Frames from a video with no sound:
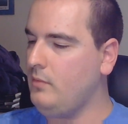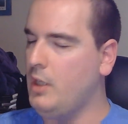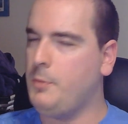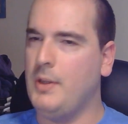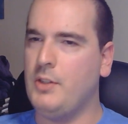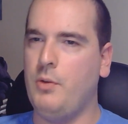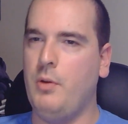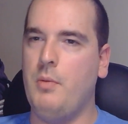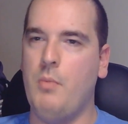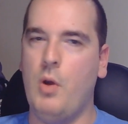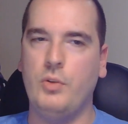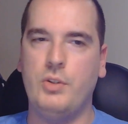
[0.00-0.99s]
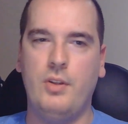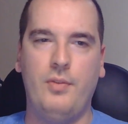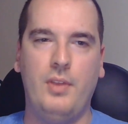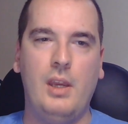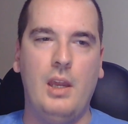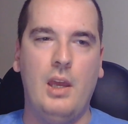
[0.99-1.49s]
Especially when most of
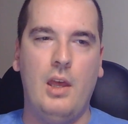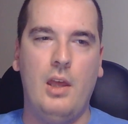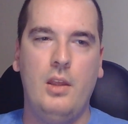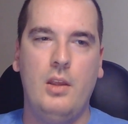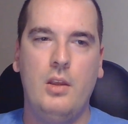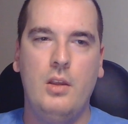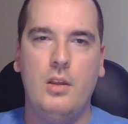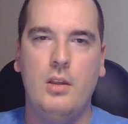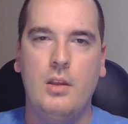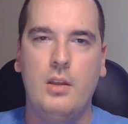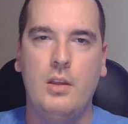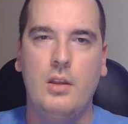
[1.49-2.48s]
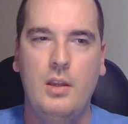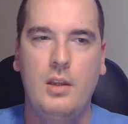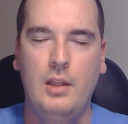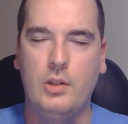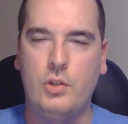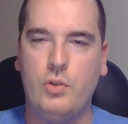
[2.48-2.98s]
the
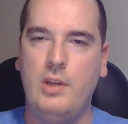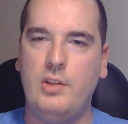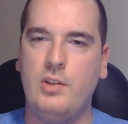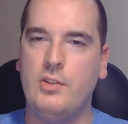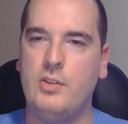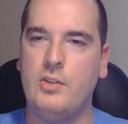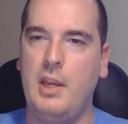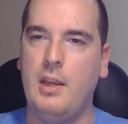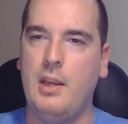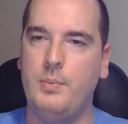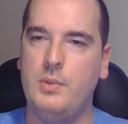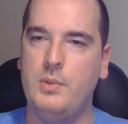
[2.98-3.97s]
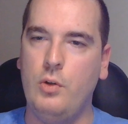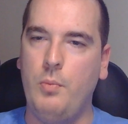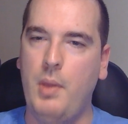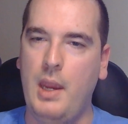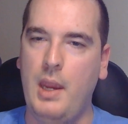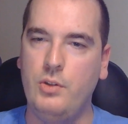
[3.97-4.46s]
illustrations take up 2
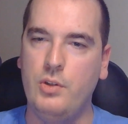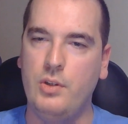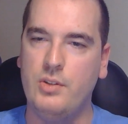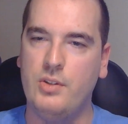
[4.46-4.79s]
pages.